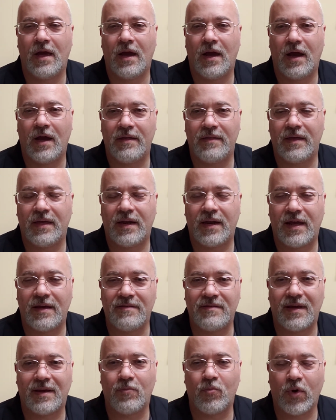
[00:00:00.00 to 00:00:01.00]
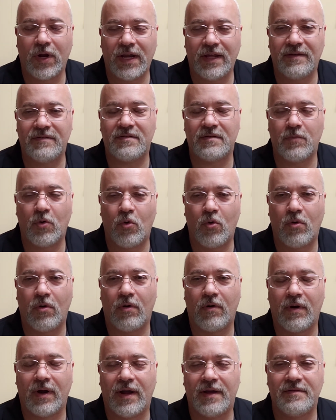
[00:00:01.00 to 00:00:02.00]
And then as I'm reading some
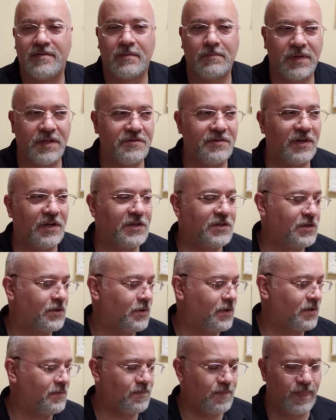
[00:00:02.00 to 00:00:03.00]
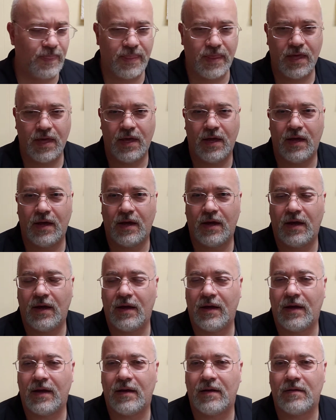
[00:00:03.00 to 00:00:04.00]
more, as I'm listening to it,
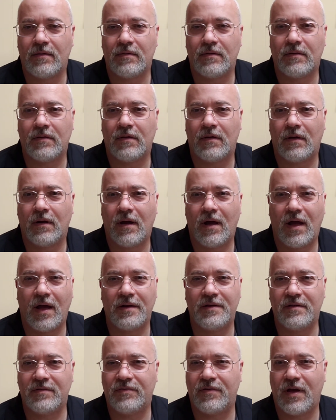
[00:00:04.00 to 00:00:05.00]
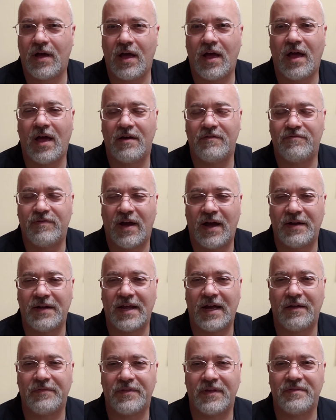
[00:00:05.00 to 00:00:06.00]
I find
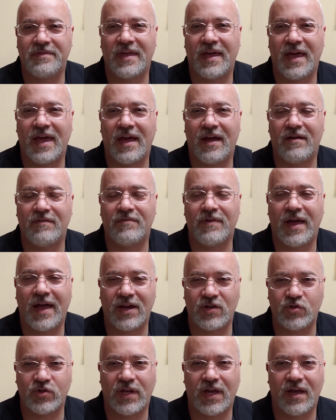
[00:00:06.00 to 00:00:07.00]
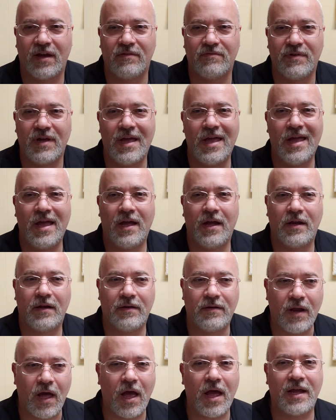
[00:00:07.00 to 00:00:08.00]
out that they actually have
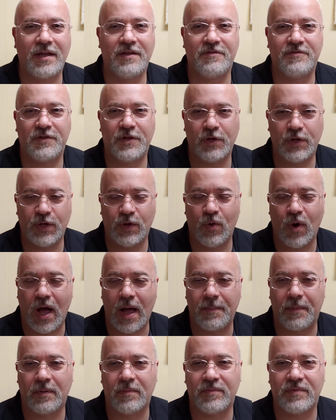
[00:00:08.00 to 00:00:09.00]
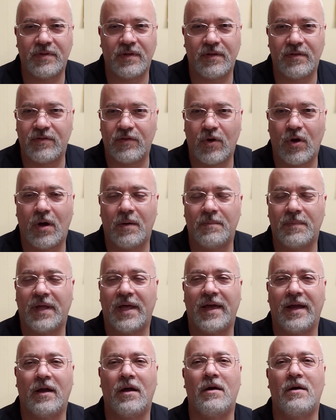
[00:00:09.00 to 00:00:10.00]
9 studio albums, and so I'm
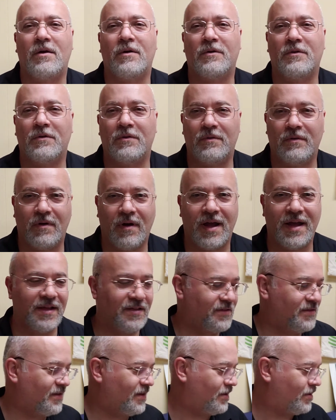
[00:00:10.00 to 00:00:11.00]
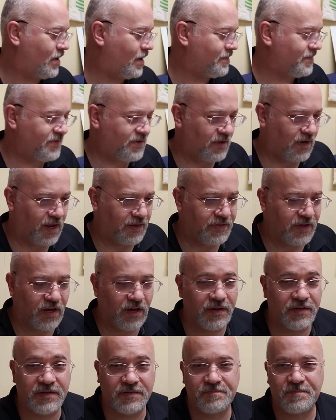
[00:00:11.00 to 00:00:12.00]
like, oh great. So I'm still on the
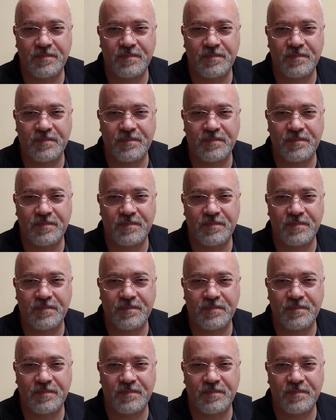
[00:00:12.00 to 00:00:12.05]
hunt